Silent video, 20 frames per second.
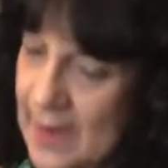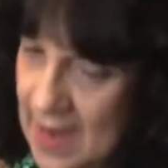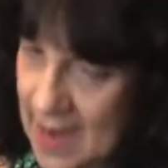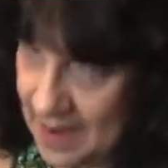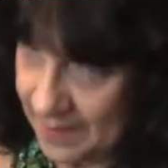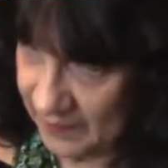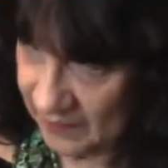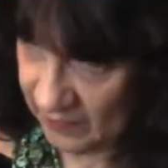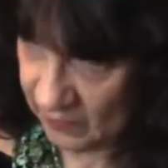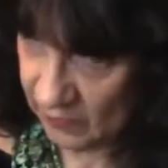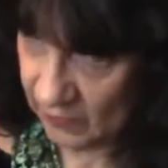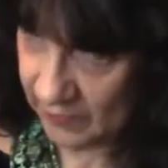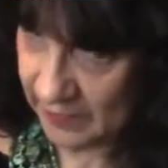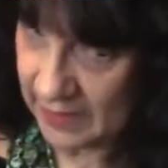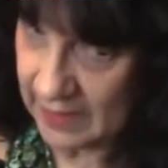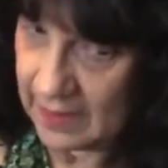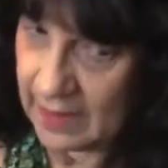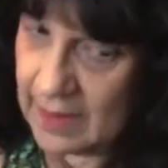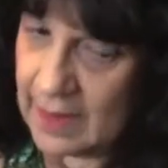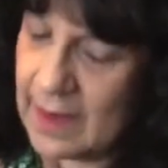
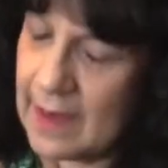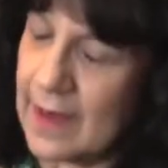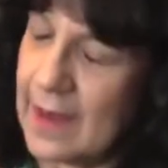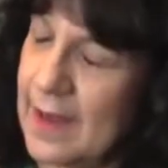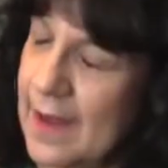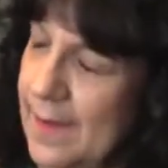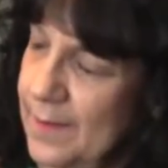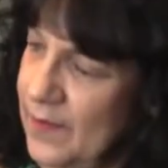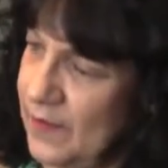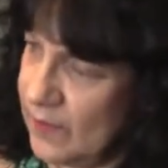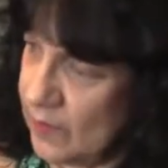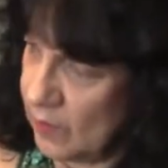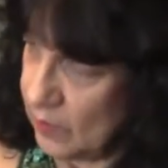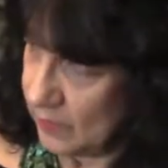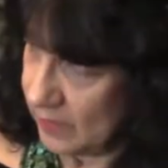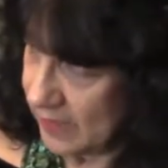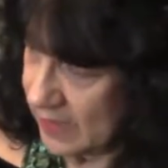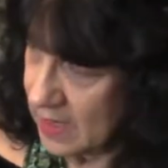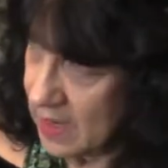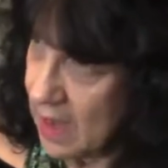Absolutely.
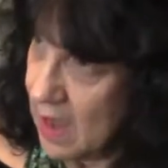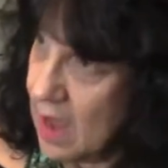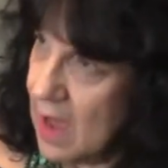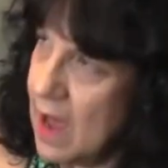Absolutely.